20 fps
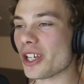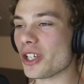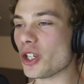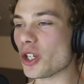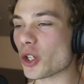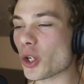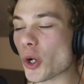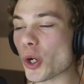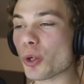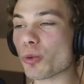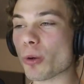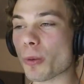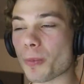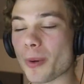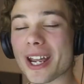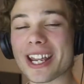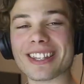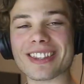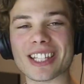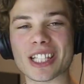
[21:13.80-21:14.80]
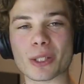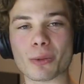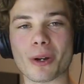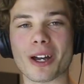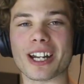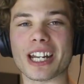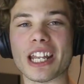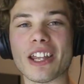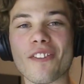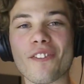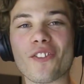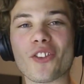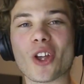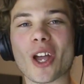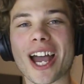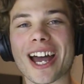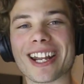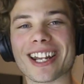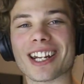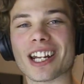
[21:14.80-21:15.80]
You could repeat this one if you
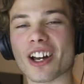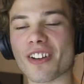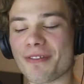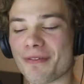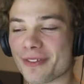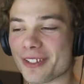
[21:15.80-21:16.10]
had enough